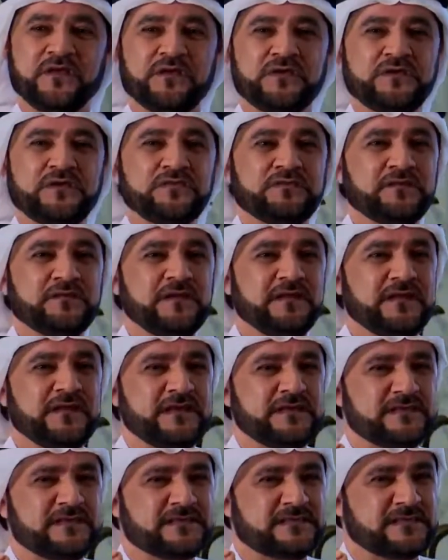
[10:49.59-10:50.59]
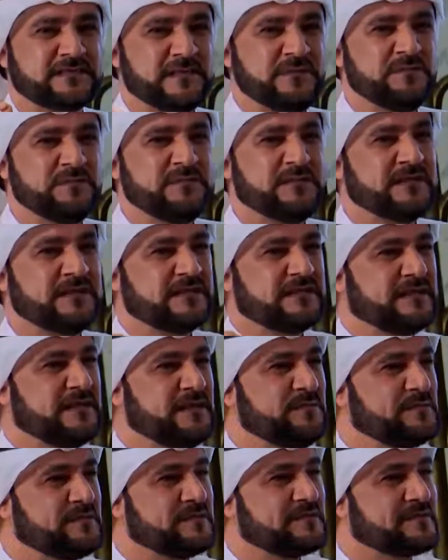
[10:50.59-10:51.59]
You feel there is something
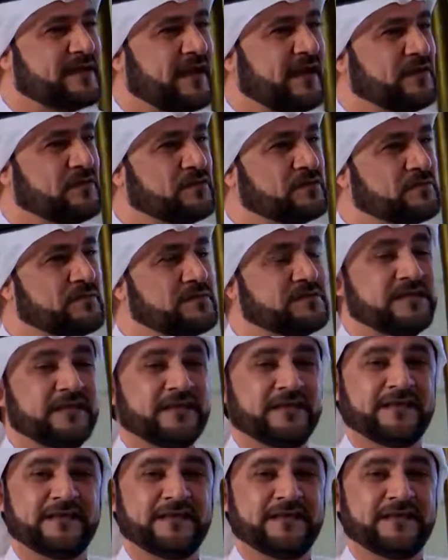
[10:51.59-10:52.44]
deep inside you missing.